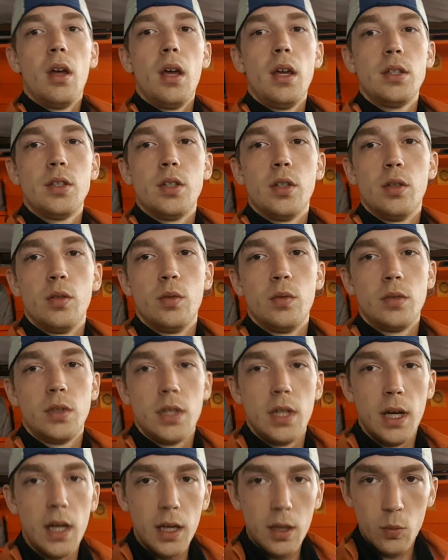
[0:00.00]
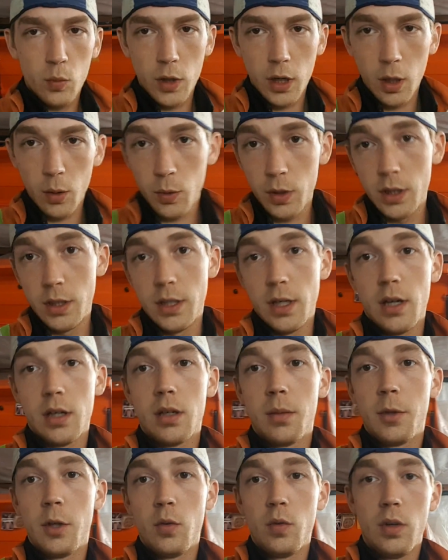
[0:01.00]
Hey, so today what I want to
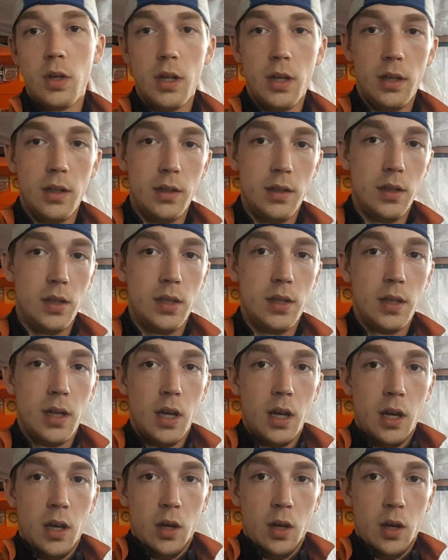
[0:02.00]
talk about is